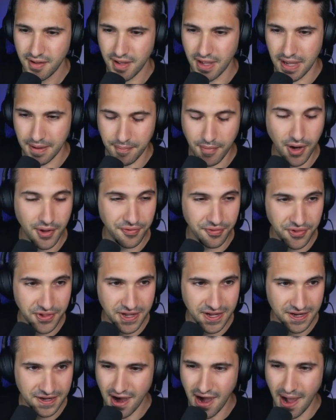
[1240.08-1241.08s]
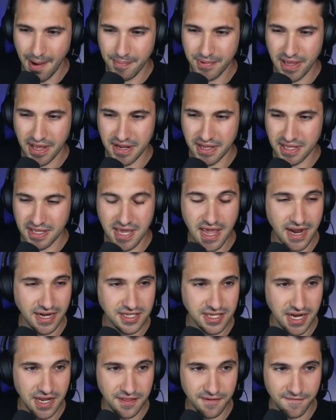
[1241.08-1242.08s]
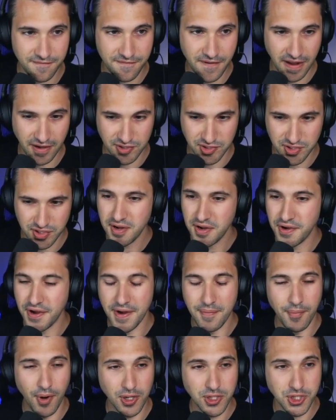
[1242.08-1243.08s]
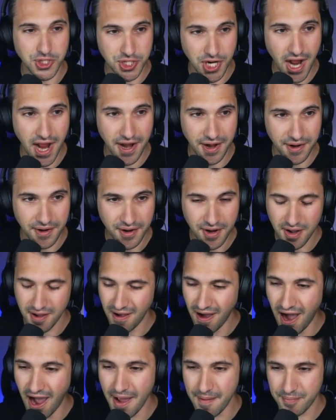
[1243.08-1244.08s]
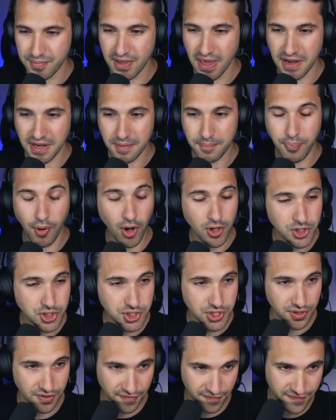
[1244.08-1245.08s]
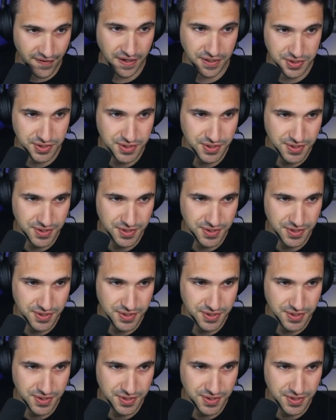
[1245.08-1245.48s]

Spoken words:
Hitmonlee, I'm getting kicked in the face. Hitmonchan, I'm getting punched in the face.